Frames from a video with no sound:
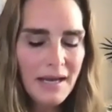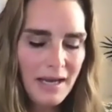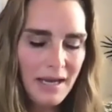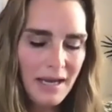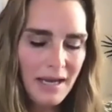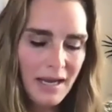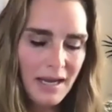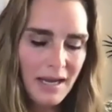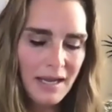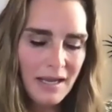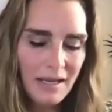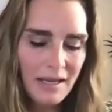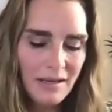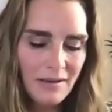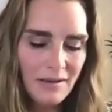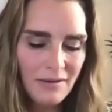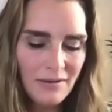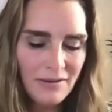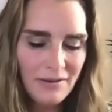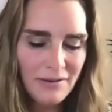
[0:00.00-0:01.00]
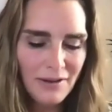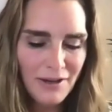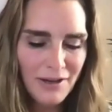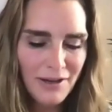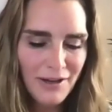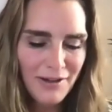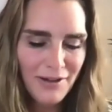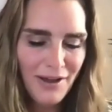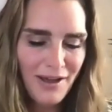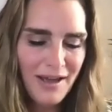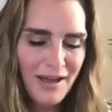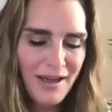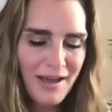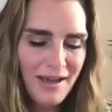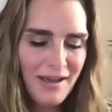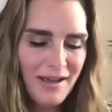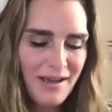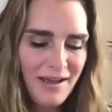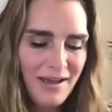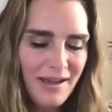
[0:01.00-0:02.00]
And
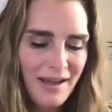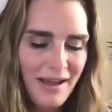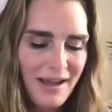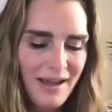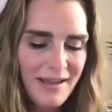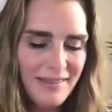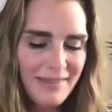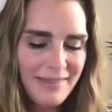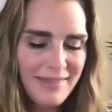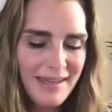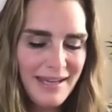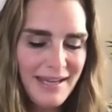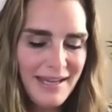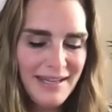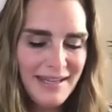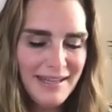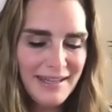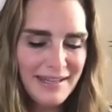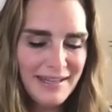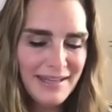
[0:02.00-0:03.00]
I think